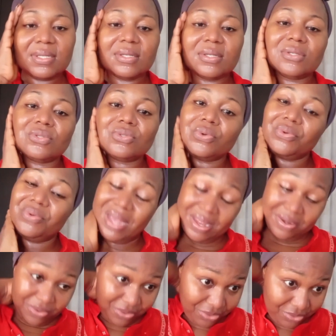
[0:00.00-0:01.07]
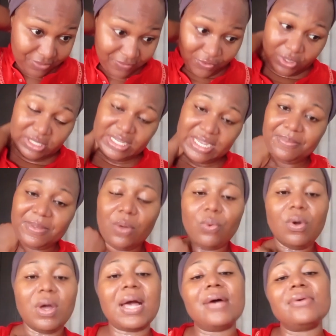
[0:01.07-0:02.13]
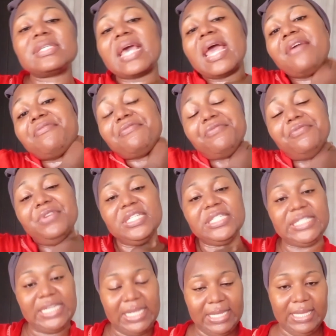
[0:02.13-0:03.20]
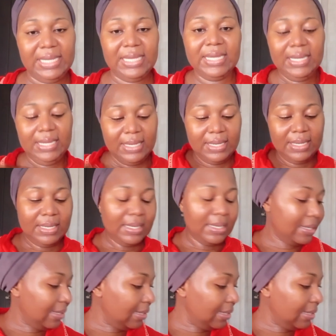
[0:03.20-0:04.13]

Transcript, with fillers: So I don't know if you're the type that work out every day, huh?